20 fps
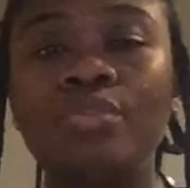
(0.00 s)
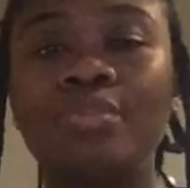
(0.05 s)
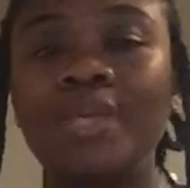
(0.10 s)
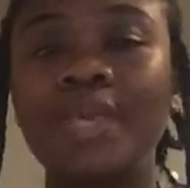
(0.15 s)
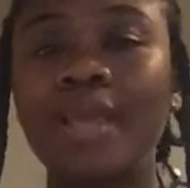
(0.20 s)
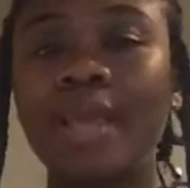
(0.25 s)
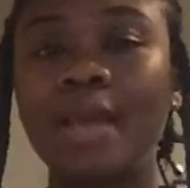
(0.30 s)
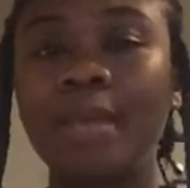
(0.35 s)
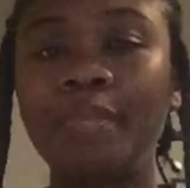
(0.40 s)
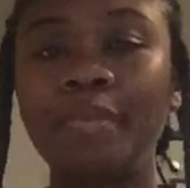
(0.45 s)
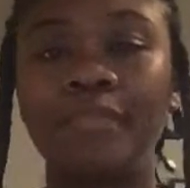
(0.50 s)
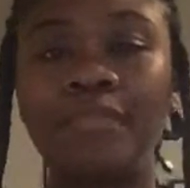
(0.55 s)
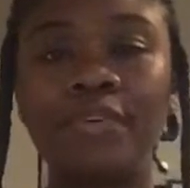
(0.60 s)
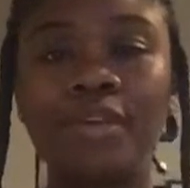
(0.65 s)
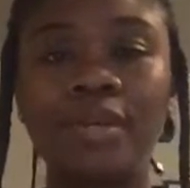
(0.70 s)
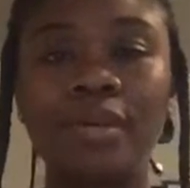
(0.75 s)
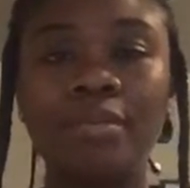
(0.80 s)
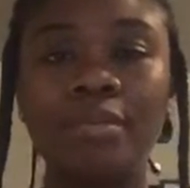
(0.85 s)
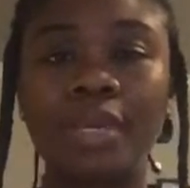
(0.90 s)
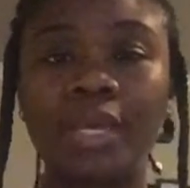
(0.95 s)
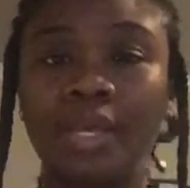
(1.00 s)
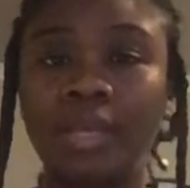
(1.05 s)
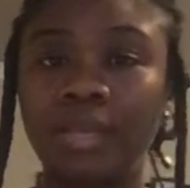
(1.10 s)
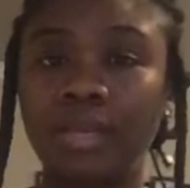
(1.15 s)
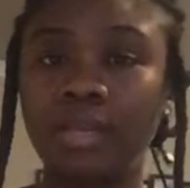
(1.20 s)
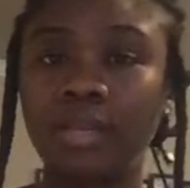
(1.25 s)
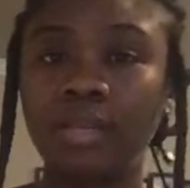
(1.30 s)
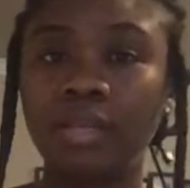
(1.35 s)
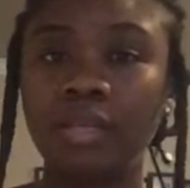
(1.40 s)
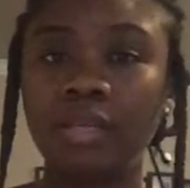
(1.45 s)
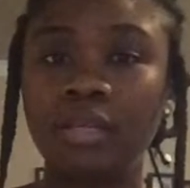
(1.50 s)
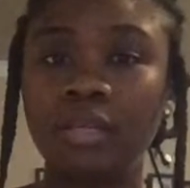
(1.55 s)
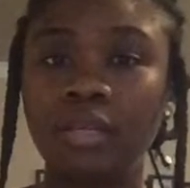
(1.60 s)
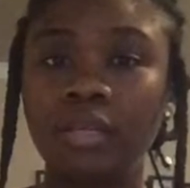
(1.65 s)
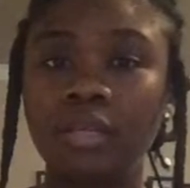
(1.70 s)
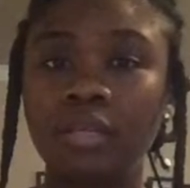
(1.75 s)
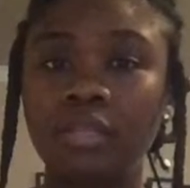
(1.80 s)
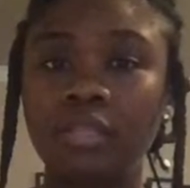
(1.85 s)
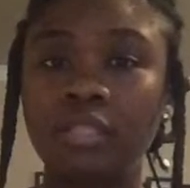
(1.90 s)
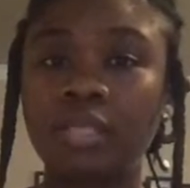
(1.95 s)
Be happy for them, man.
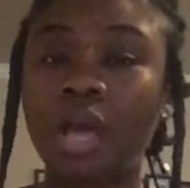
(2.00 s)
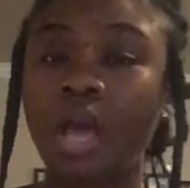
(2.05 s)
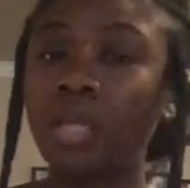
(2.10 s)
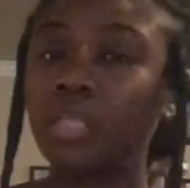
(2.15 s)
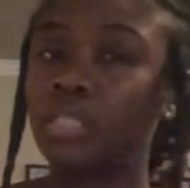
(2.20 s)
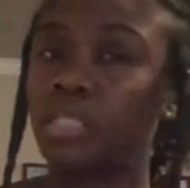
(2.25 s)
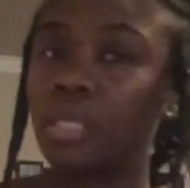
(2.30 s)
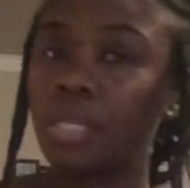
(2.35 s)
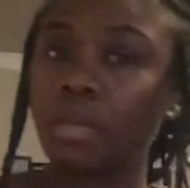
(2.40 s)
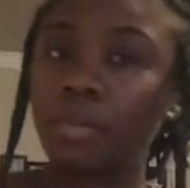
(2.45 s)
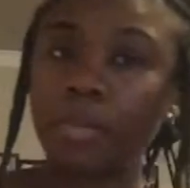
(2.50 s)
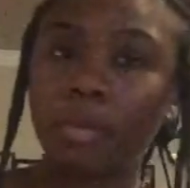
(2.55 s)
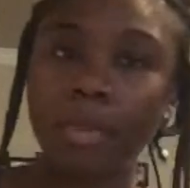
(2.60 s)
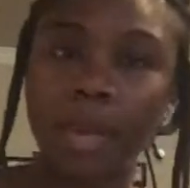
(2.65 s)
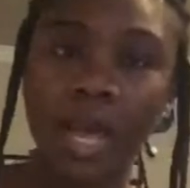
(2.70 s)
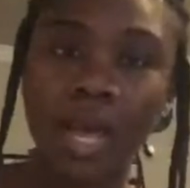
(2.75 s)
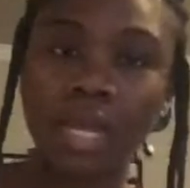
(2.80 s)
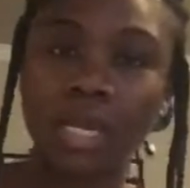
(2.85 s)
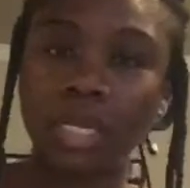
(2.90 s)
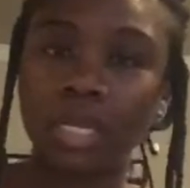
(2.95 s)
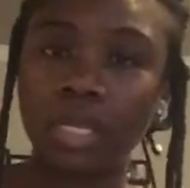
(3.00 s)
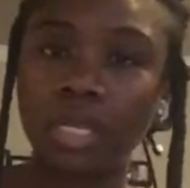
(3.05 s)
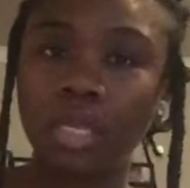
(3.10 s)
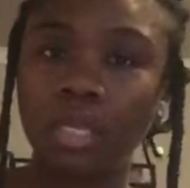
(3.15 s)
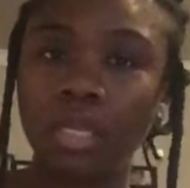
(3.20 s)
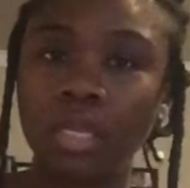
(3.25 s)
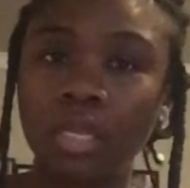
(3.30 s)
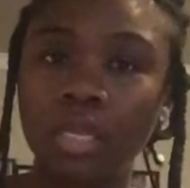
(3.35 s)
Talk to them about it.